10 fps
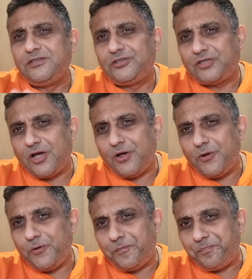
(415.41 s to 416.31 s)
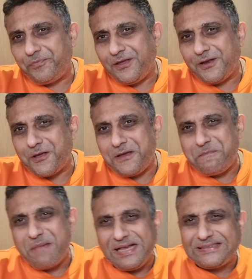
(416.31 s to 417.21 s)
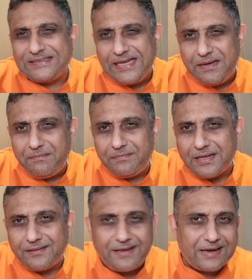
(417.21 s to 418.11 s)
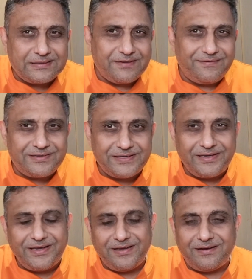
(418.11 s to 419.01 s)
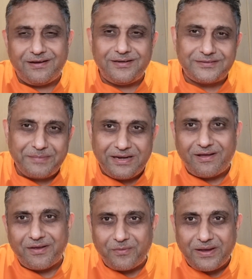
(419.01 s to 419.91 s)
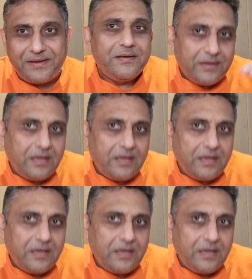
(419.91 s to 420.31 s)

So, you know, it may seem that the activity is a bit lightweight,